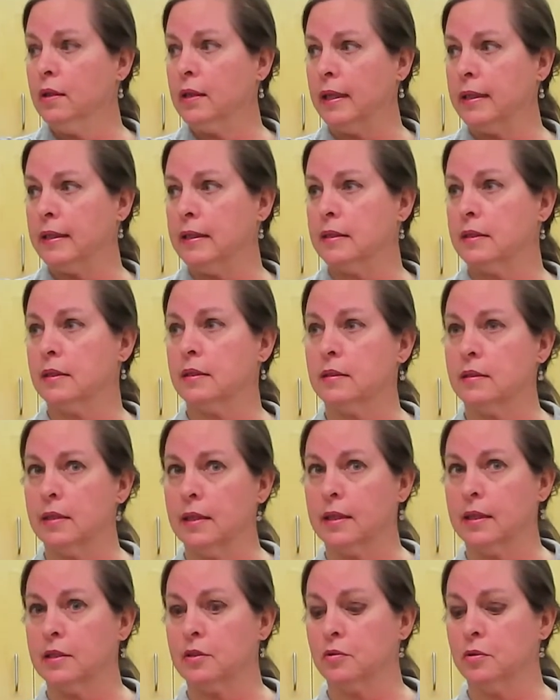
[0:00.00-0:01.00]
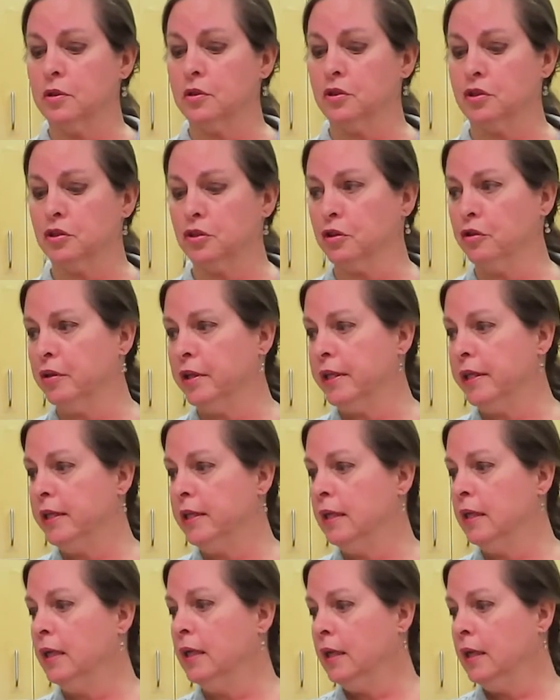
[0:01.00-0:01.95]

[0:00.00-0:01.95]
like it gets real sugary,